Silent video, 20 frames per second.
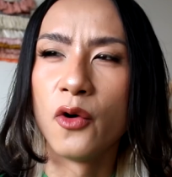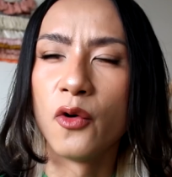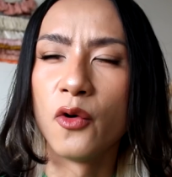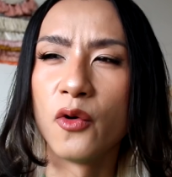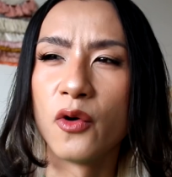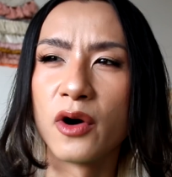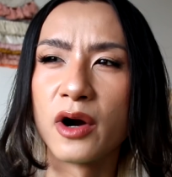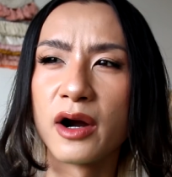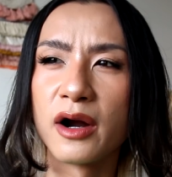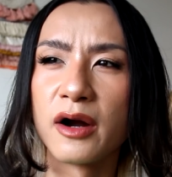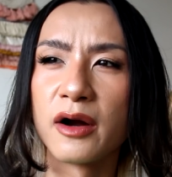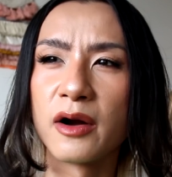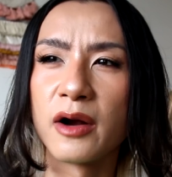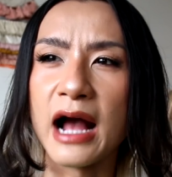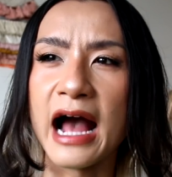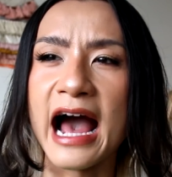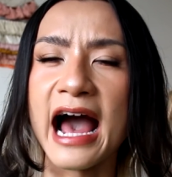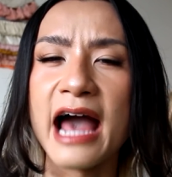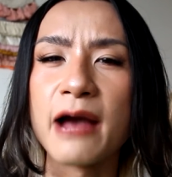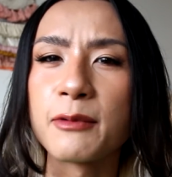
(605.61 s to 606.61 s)
or
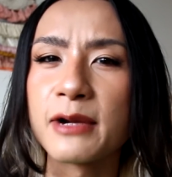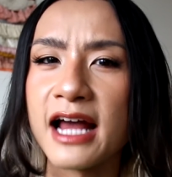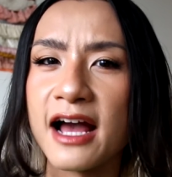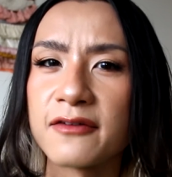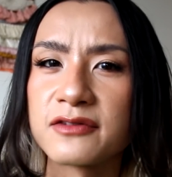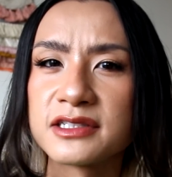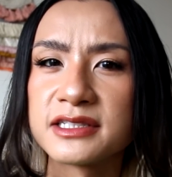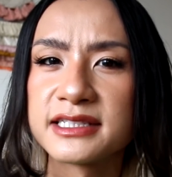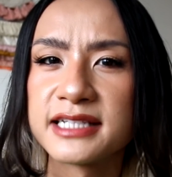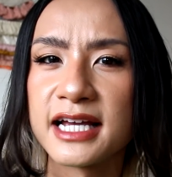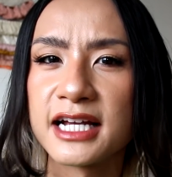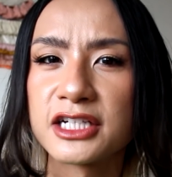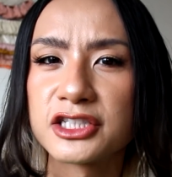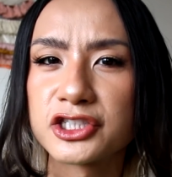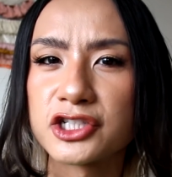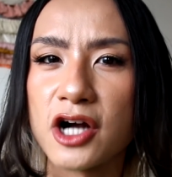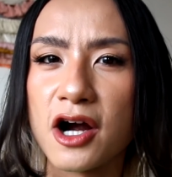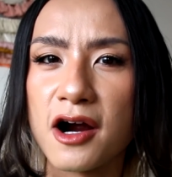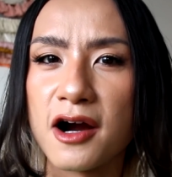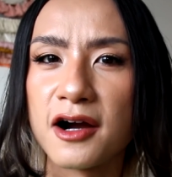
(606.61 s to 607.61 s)
I would have to take
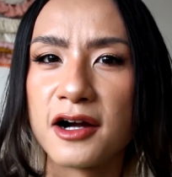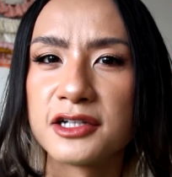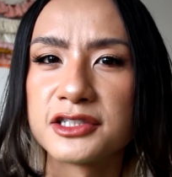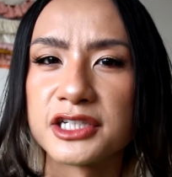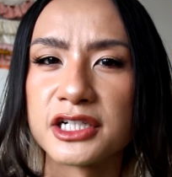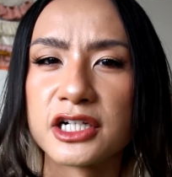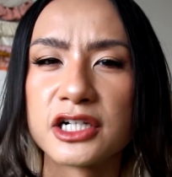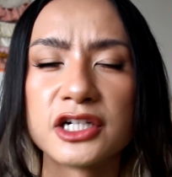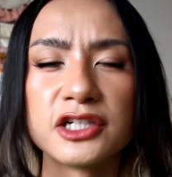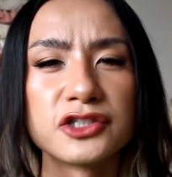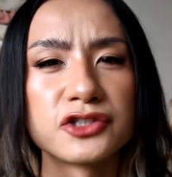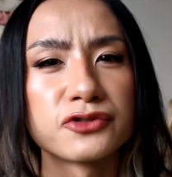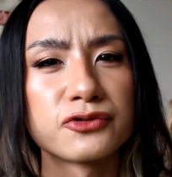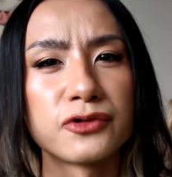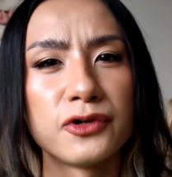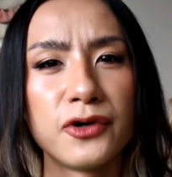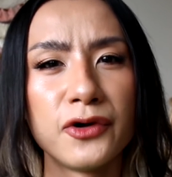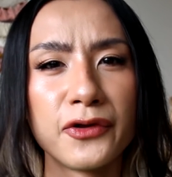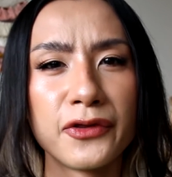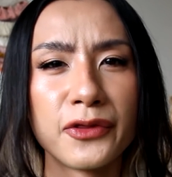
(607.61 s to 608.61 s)
charge and
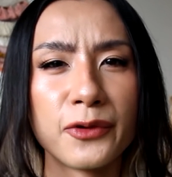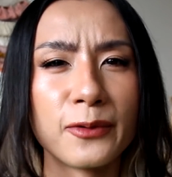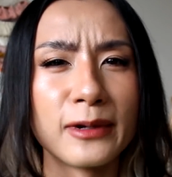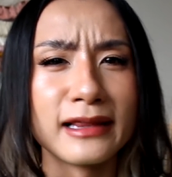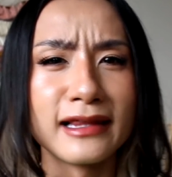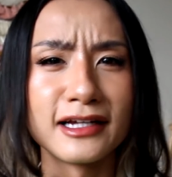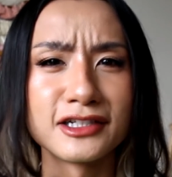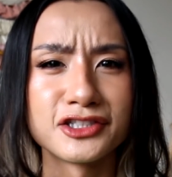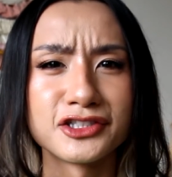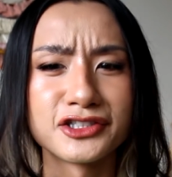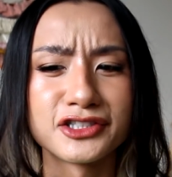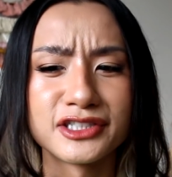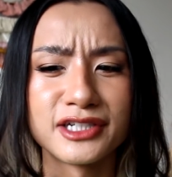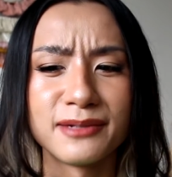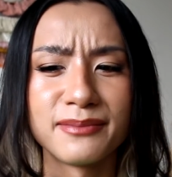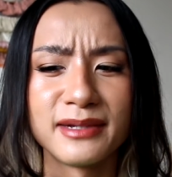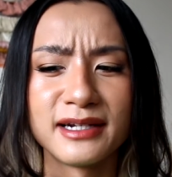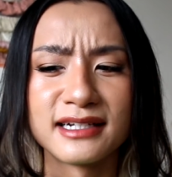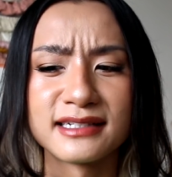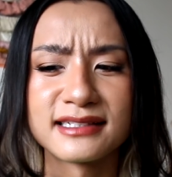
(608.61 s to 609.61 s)
control the
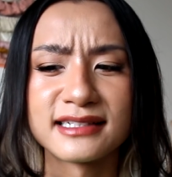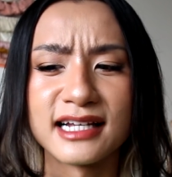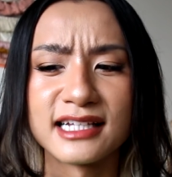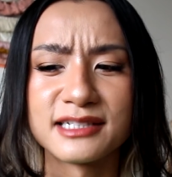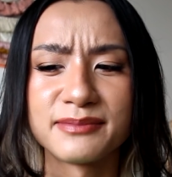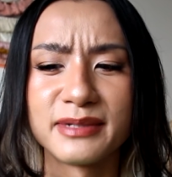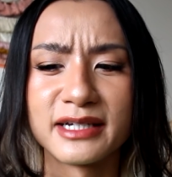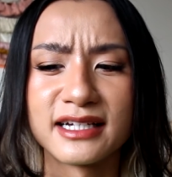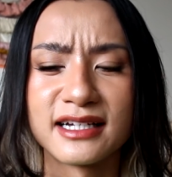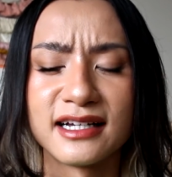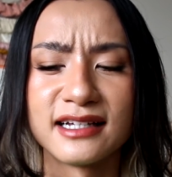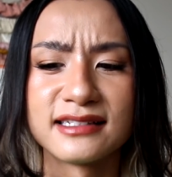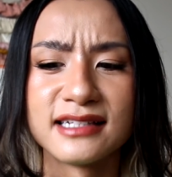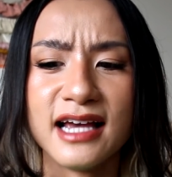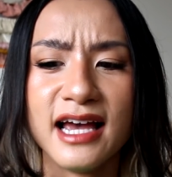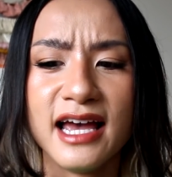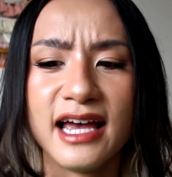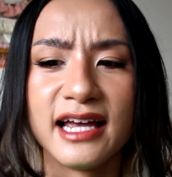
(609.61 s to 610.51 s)
relationship in a sense because